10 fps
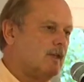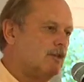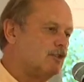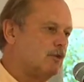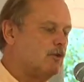
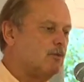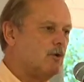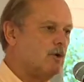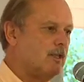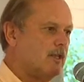And so you
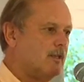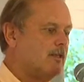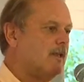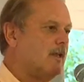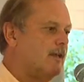walk
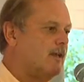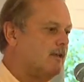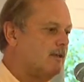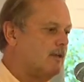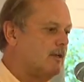in
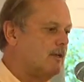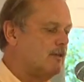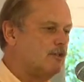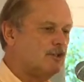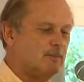and
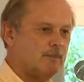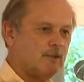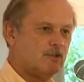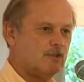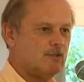you see
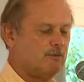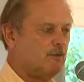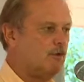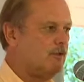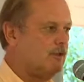pictures of
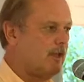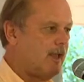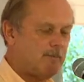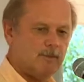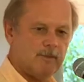all of the
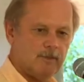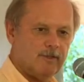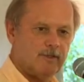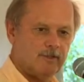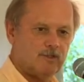happy
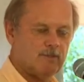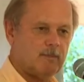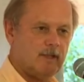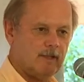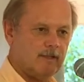millionaires
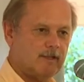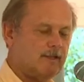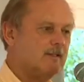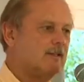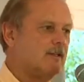smiling
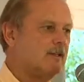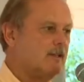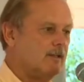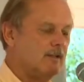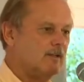and
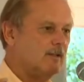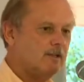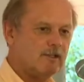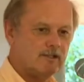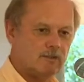in their
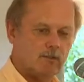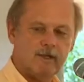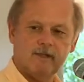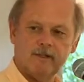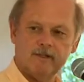
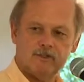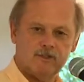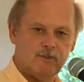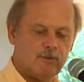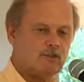white linen
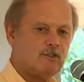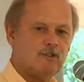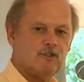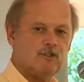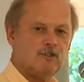suits,
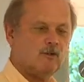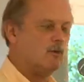and you see their